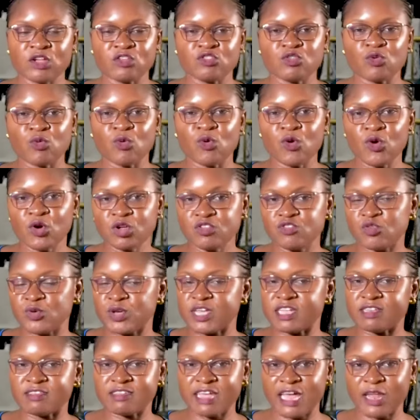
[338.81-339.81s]
to go to
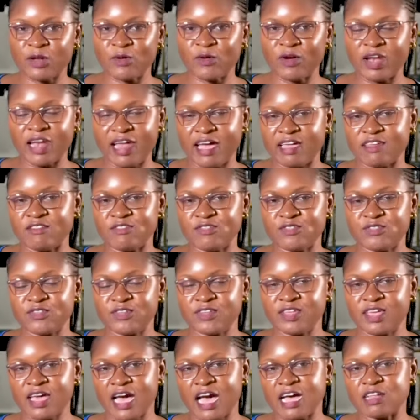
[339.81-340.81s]
eternal life
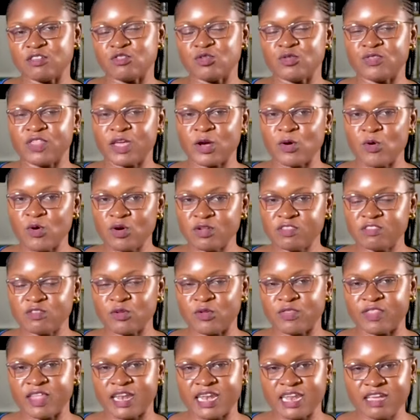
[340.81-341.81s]
and to the goats
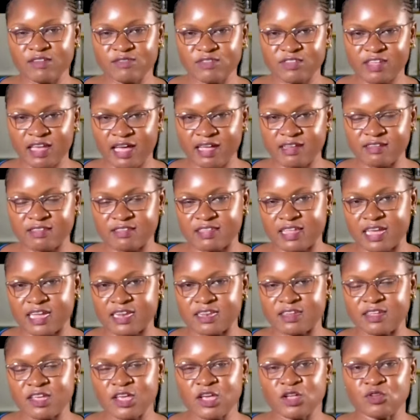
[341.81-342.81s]
on the left hand side